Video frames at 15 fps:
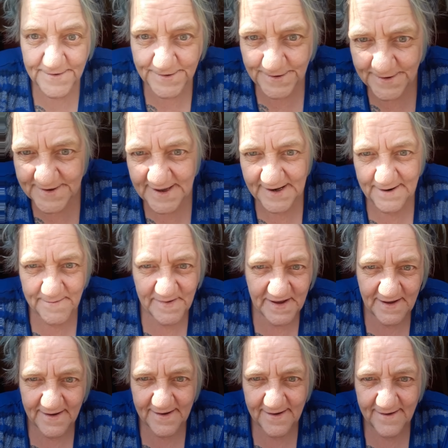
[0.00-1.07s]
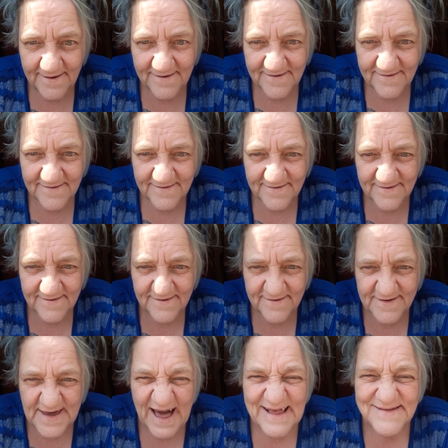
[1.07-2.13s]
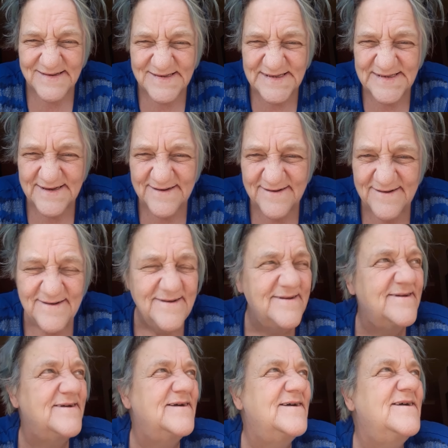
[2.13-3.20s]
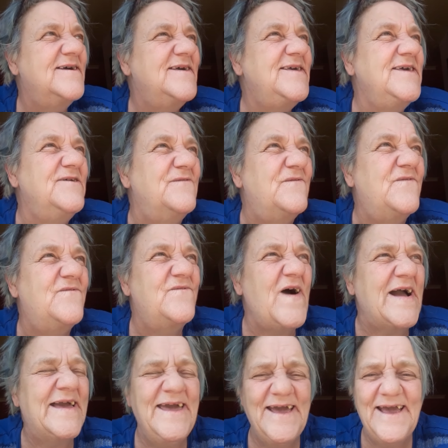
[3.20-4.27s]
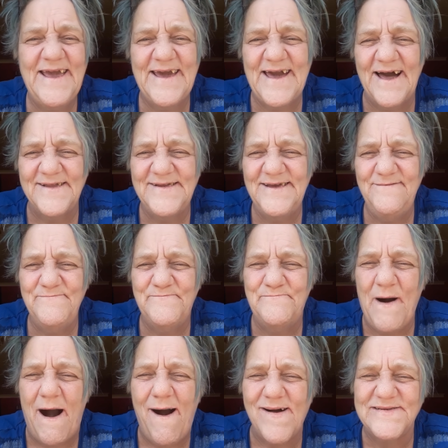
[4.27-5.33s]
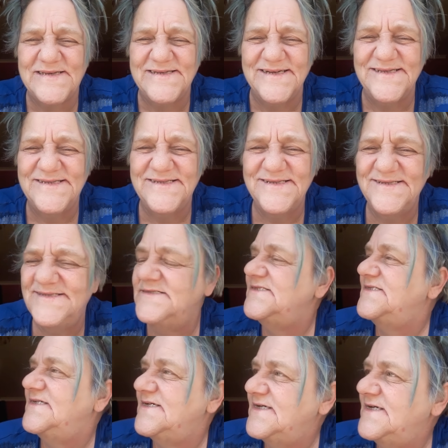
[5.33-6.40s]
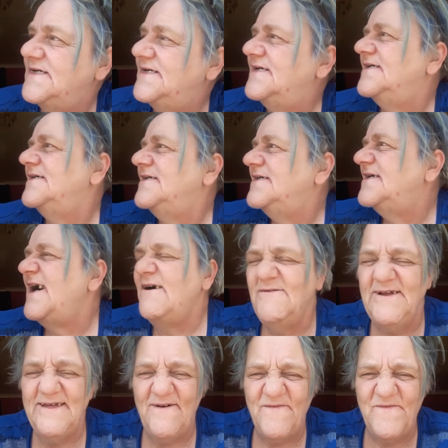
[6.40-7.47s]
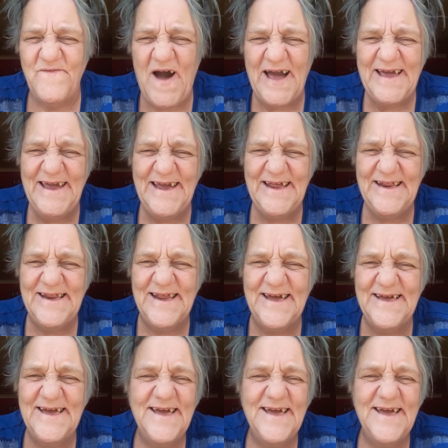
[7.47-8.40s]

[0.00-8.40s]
you'll get it back. Can't. You fucking canting bastards. Only a fucking